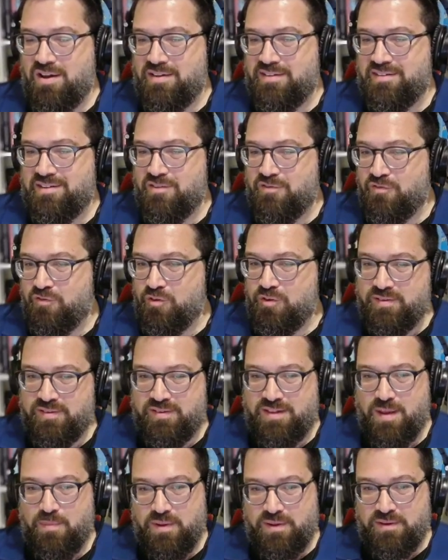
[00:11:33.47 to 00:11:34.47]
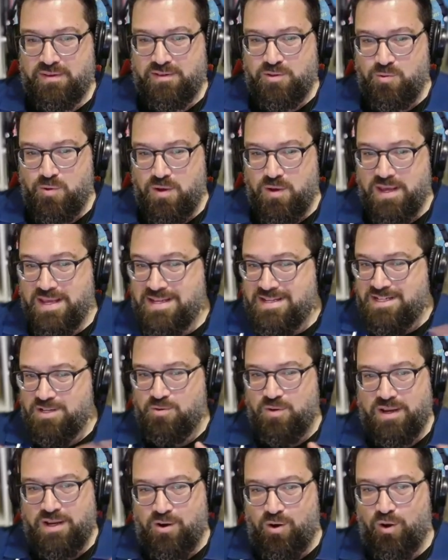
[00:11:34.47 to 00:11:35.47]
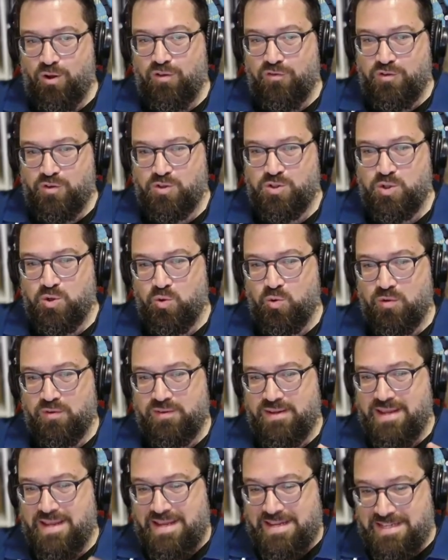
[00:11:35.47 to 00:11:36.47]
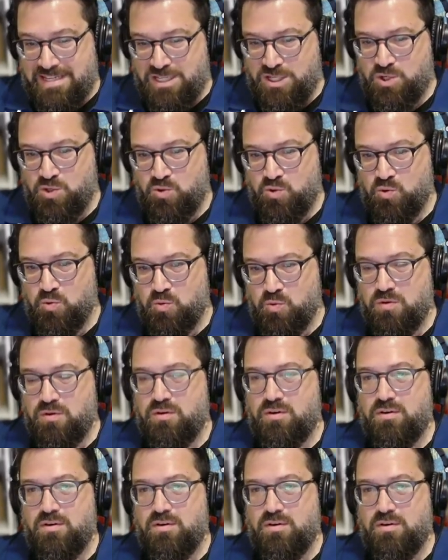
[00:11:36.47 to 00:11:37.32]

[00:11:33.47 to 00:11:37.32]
The first step is you integrate all of your tools into